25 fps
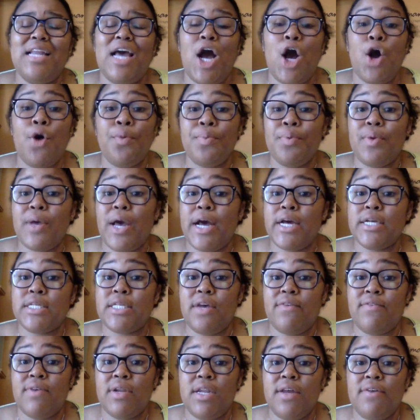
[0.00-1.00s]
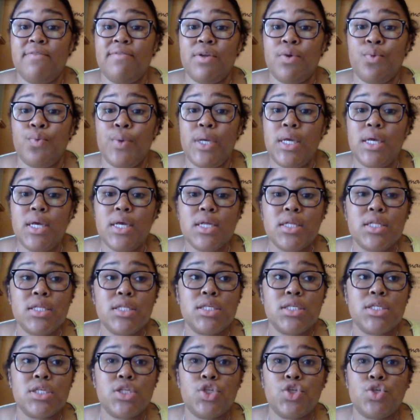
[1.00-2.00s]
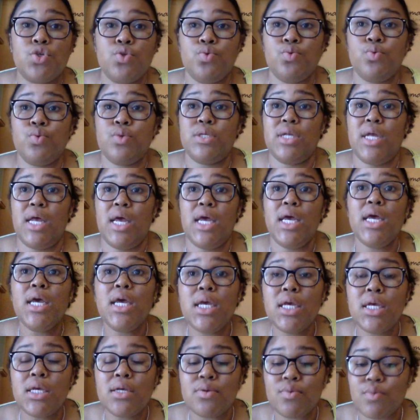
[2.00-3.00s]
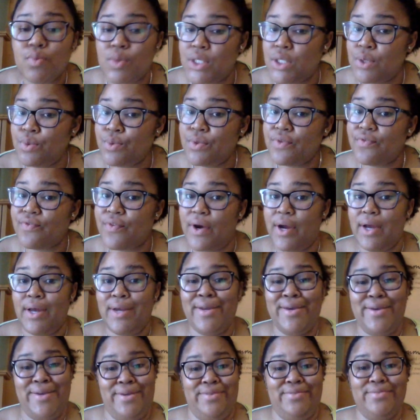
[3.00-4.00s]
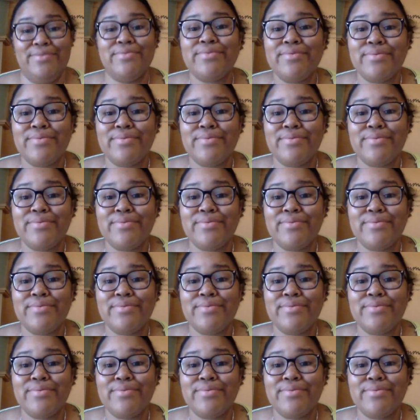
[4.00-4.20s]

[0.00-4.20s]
I hope you guys have a lovely week. It's Tuesday. Wish it was Friday.